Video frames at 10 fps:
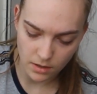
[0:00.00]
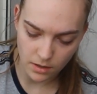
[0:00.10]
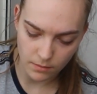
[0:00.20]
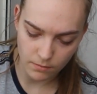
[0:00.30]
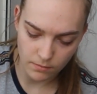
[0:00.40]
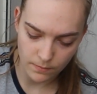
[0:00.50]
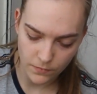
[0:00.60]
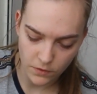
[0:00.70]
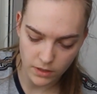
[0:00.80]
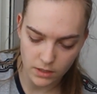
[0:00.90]

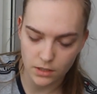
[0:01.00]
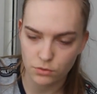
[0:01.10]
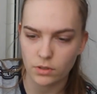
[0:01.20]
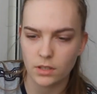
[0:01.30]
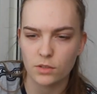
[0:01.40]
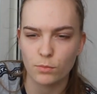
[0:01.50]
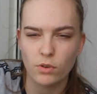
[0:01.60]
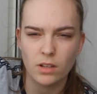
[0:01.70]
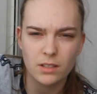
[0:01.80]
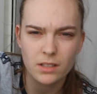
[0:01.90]
Philodendron
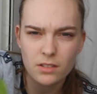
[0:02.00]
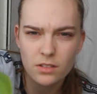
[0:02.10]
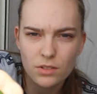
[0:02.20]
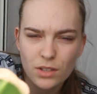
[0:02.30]
esmeraldens